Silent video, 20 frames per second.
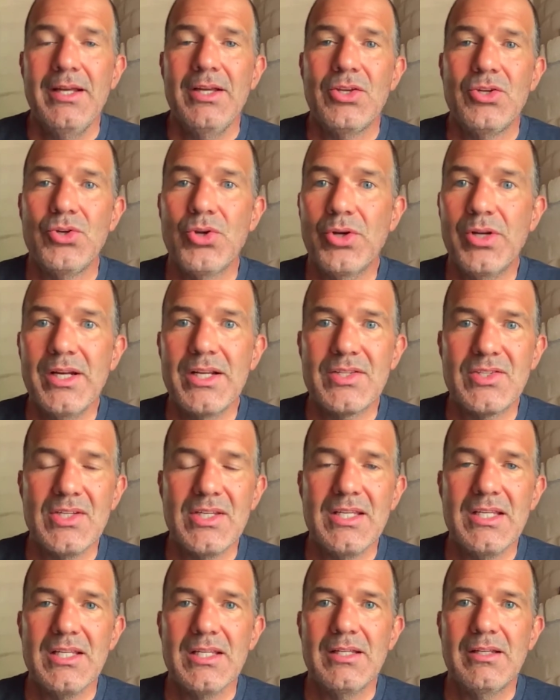you're going to
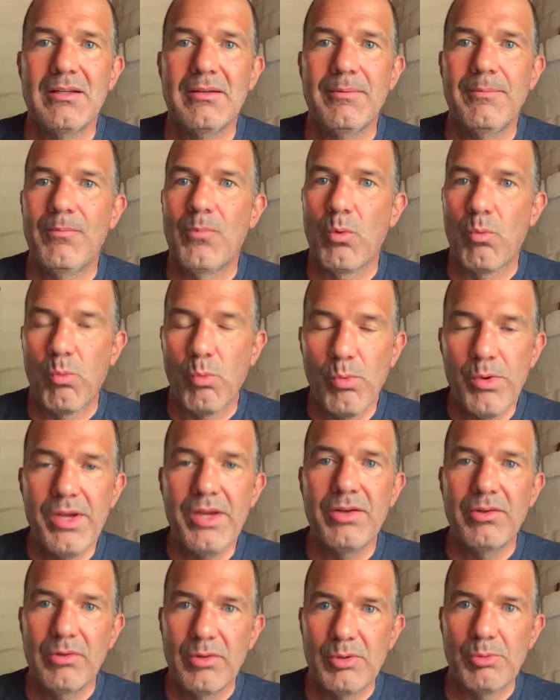see
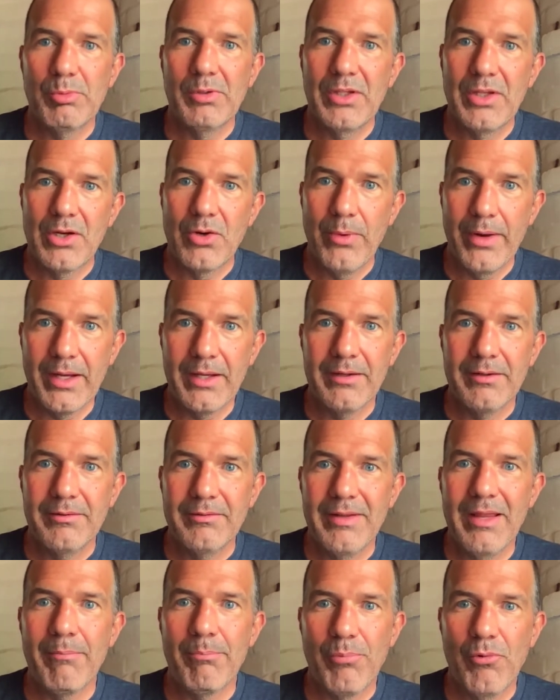really, really quick
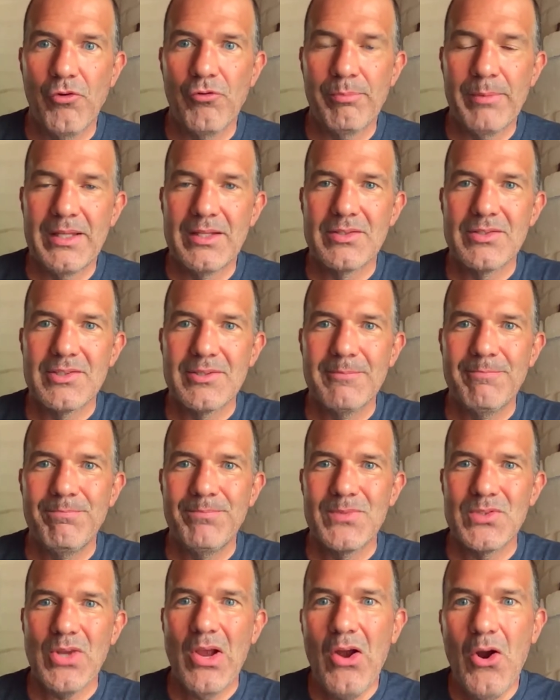improvements.
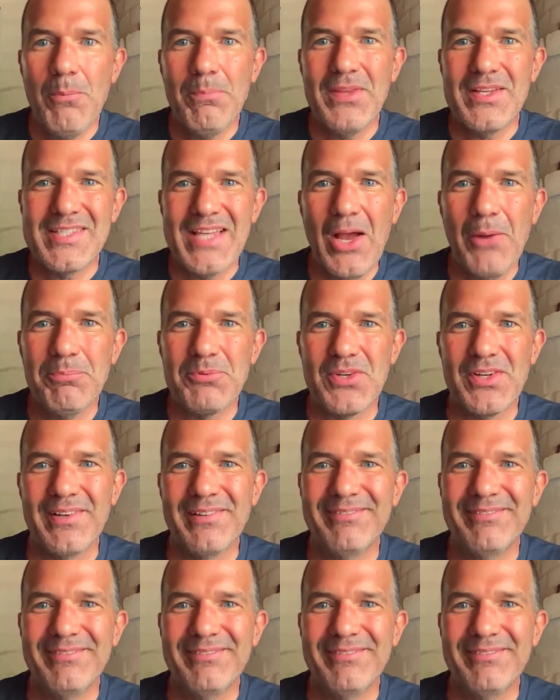So I hope this helps you